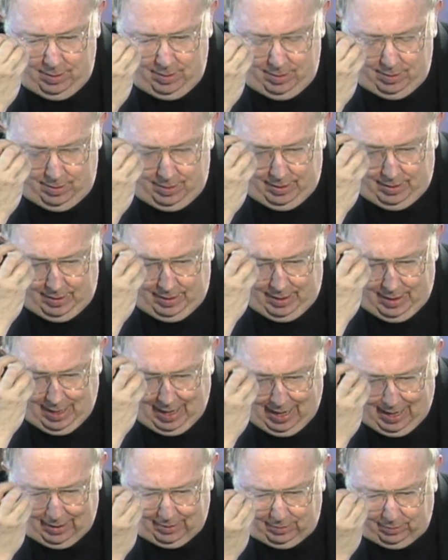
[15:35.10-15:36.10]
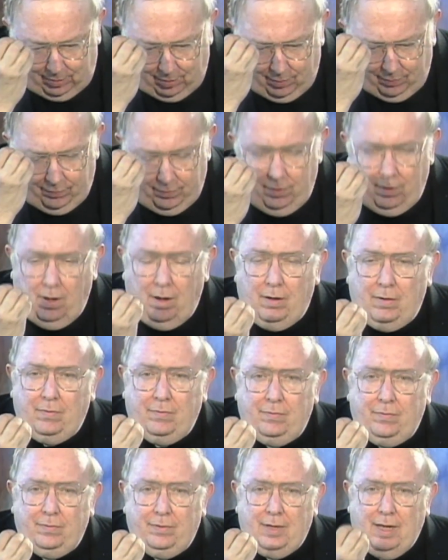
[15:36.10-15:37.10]
the act of love
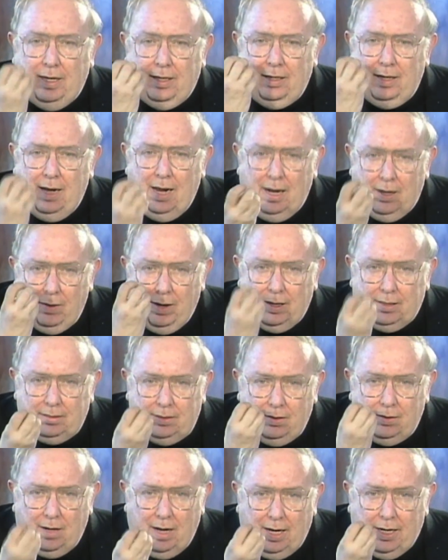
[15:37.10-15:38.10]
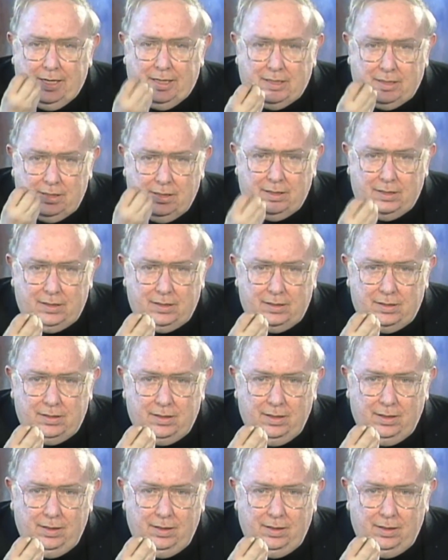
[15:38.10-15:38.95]
that characterizes